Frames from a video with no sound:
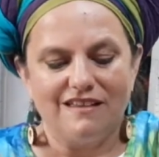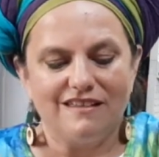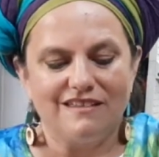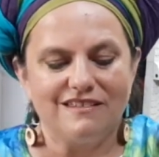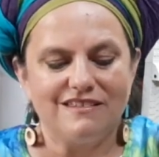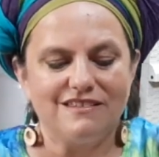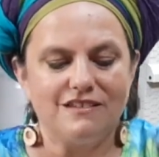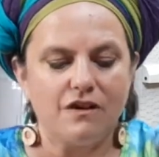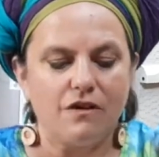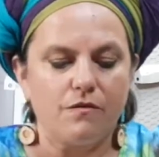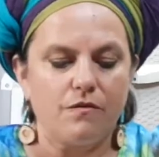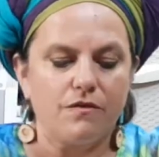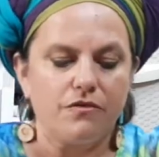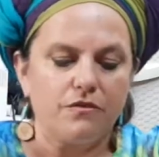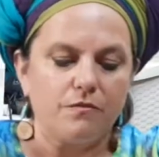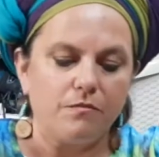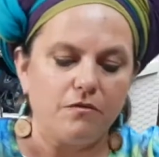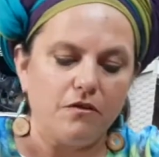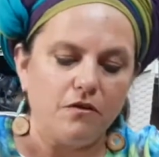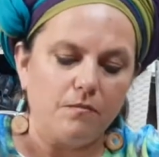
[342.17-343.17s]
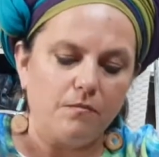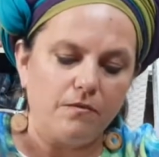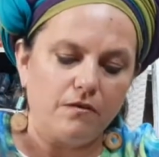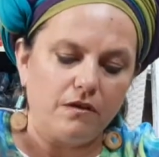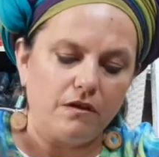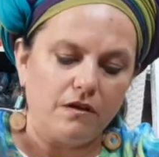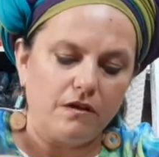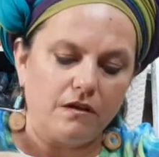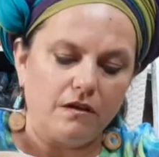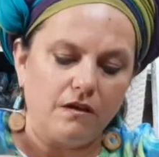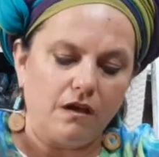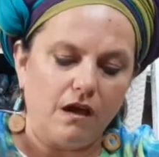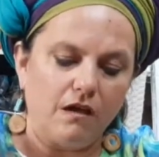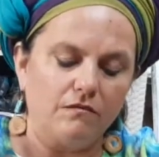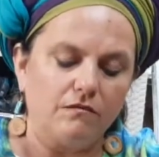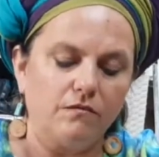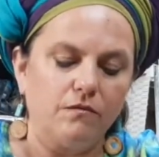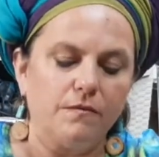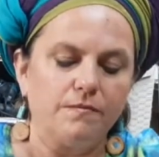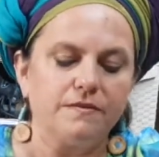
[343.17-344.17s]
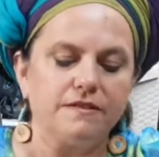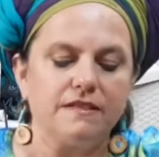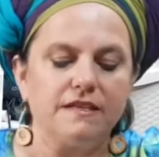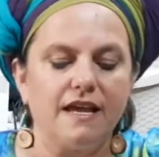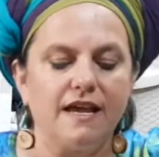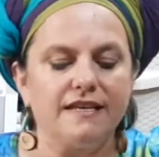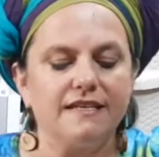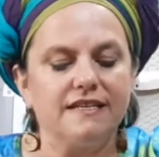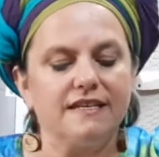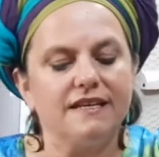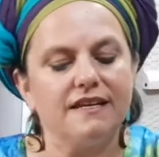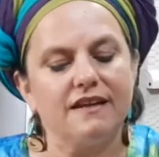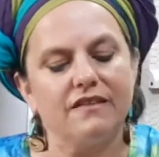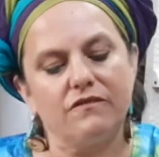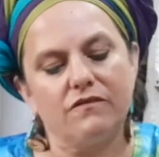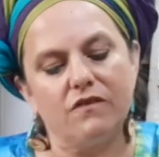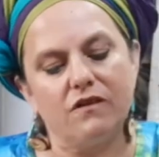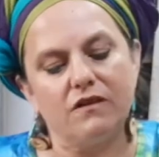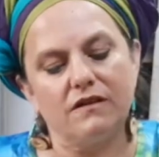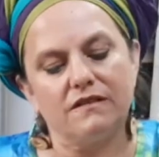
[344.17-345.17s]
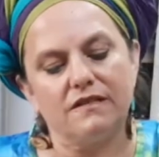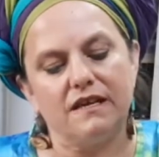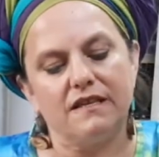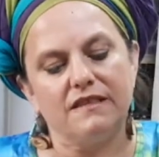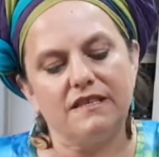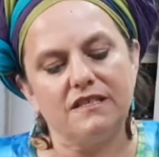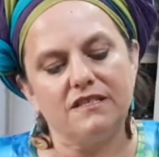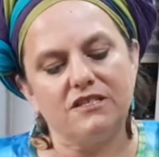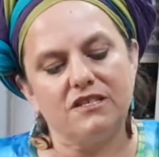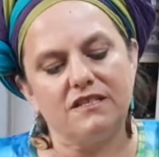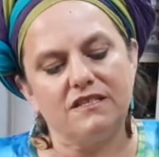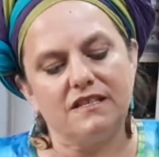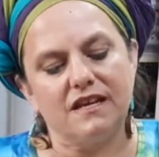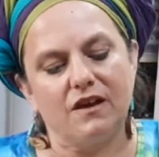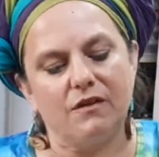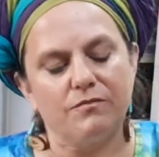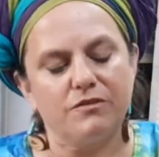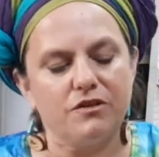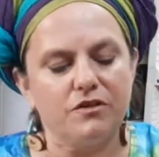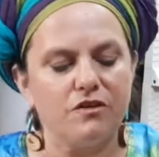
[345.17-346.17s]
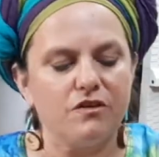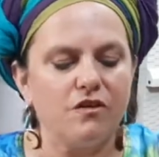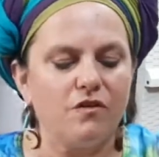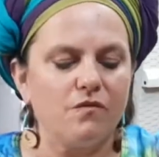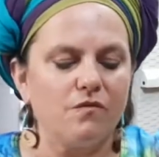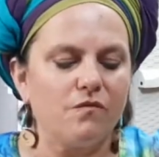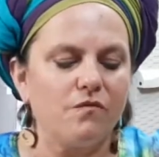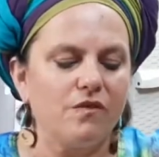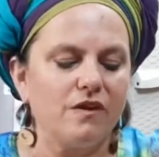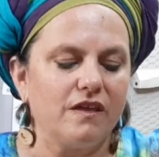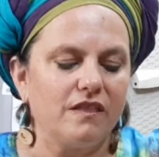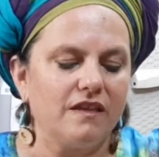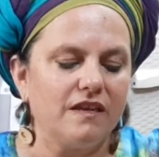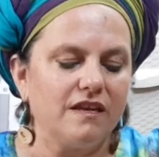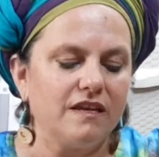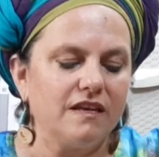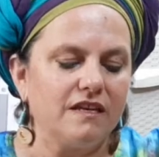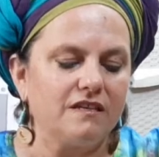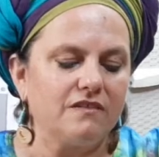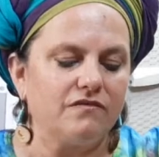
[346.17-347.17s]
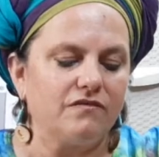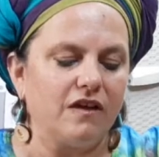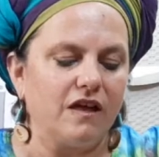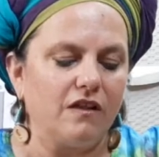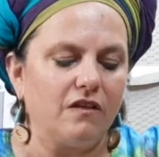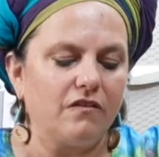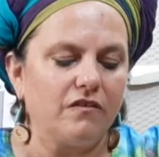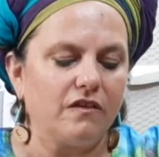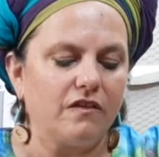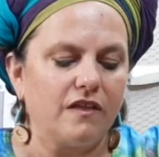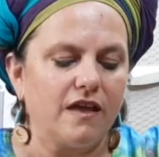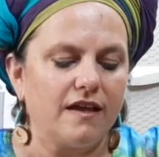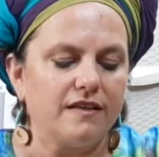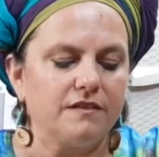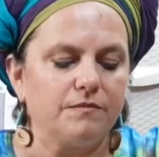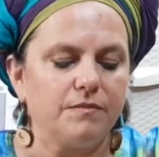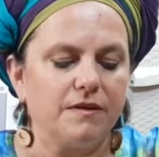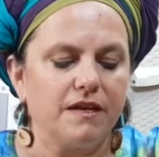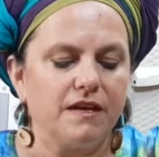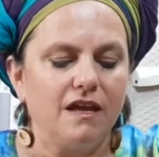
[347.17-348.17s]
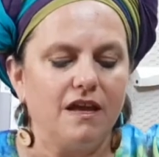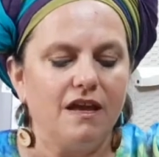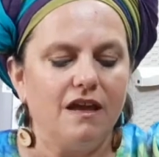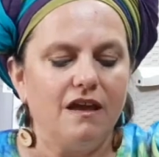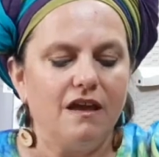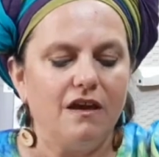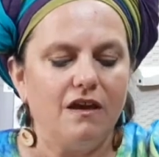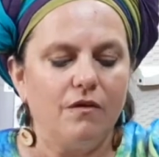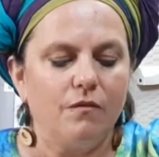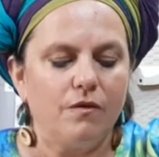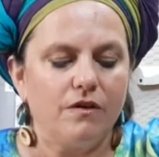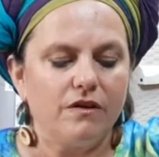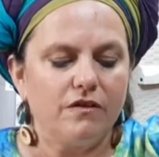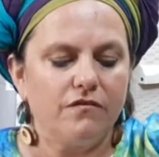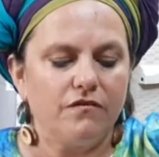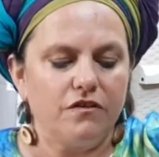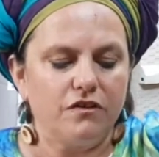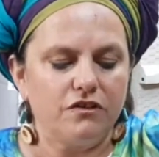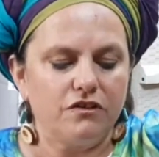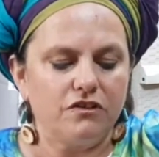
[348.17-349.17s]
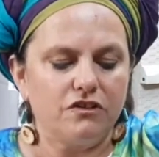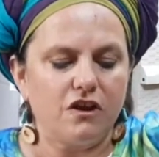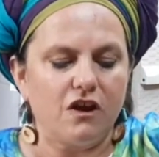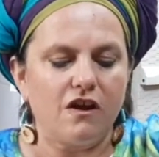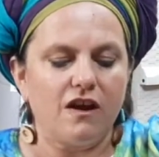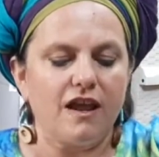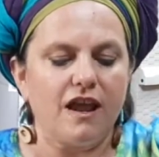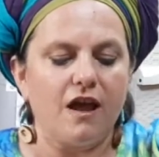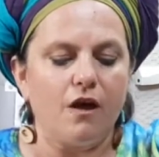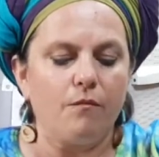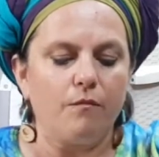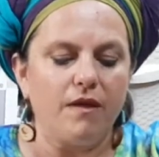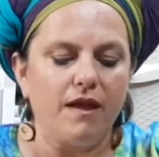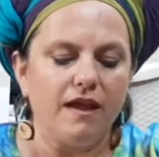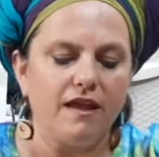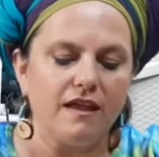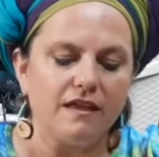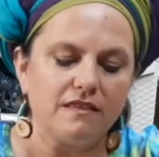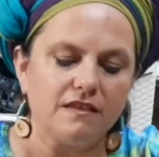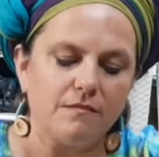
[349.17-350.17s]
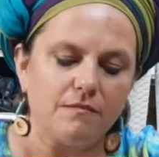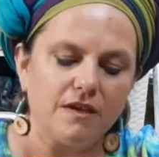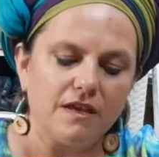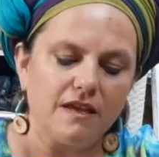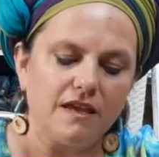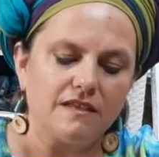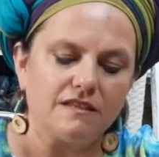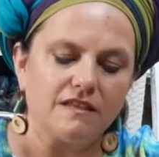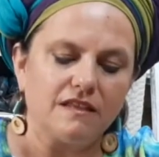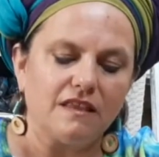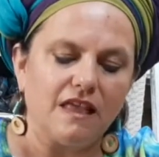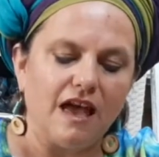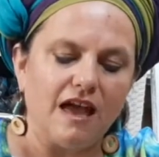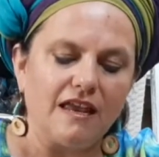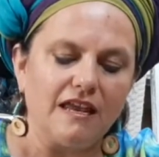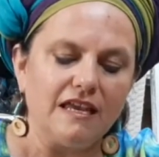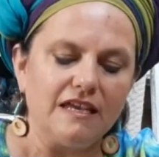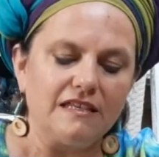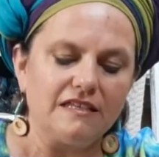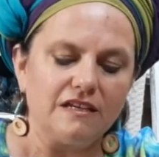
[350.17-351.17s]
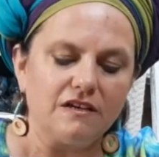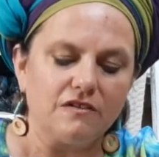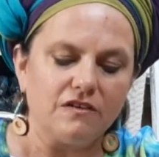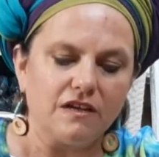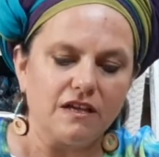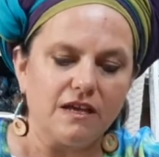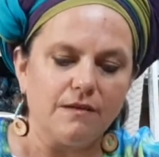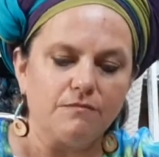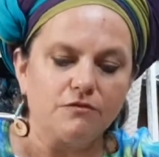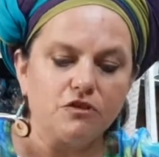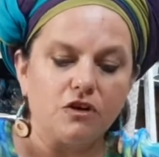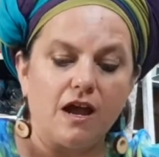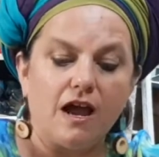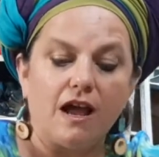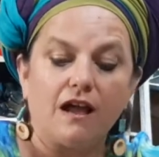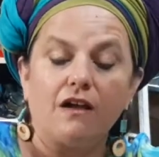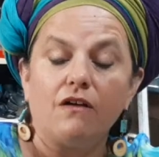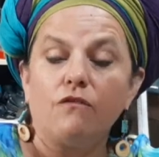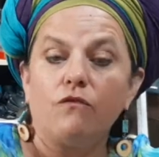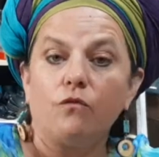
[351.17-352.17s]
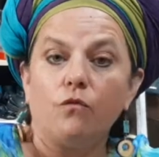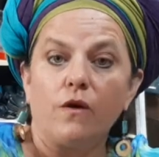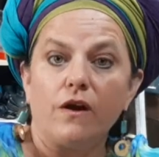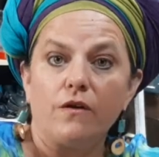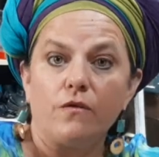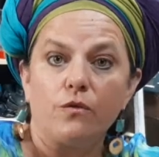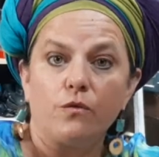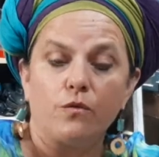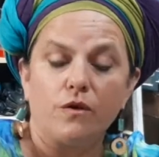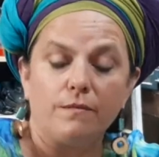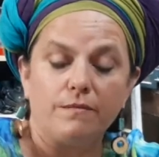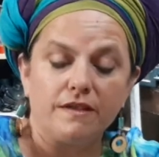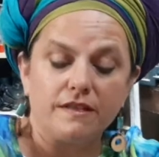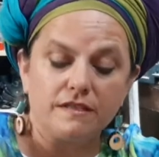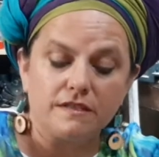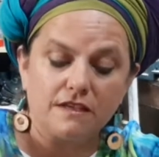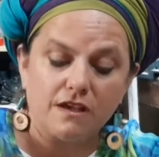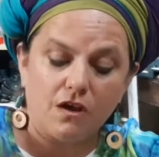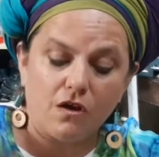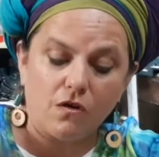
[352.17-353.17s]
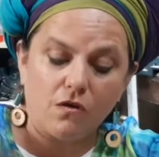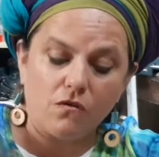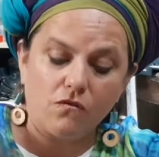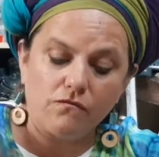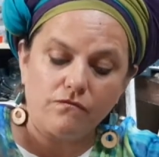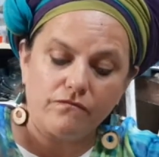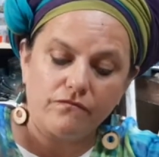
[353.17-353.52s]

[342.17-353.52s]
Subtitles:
Start with the purple. Oh, whoops, see, I did it on the wrong side. This just helps you. You don't really need to follow the lines, but when you're first starting out making them, it's a lot easier to keep track of where the ribbons go.